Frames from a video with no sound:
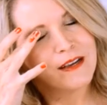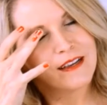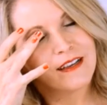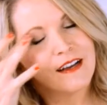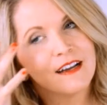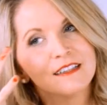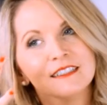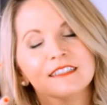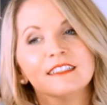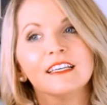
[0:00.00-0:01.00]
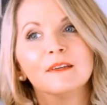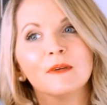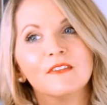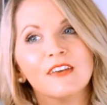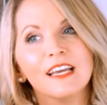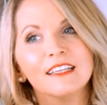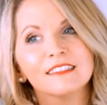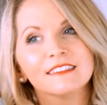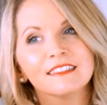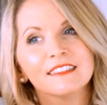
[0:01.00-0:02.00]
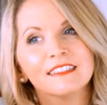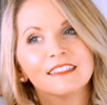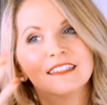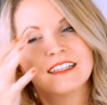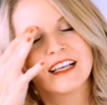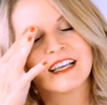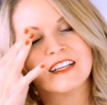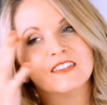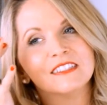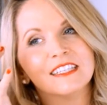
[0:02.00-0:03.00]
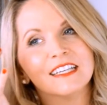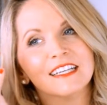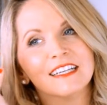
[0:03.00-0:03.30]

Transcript: my gosh, is it in my face? Like, can you see it?